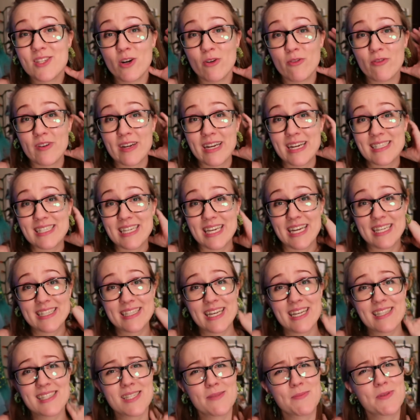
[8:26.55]
don't forget to hit
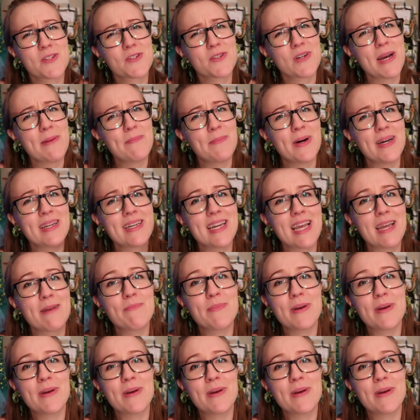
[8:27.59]
that subscribe button and